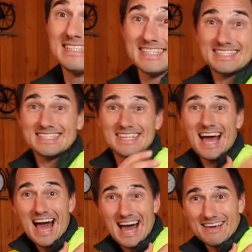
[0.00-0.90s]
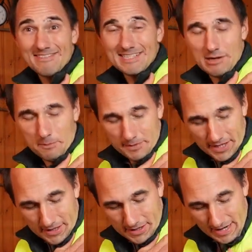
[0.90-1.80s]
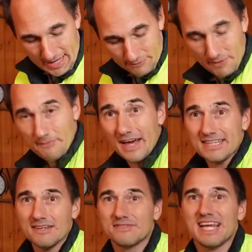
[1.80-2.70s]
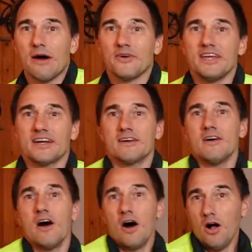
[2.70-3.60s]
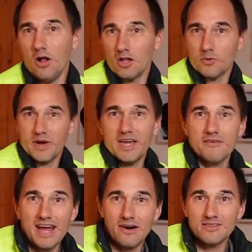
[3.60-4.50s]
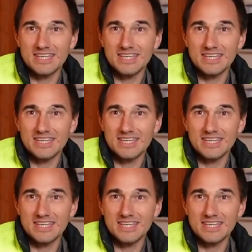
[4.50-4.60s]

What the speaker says: This is high vis up here and reflective down here all the way around.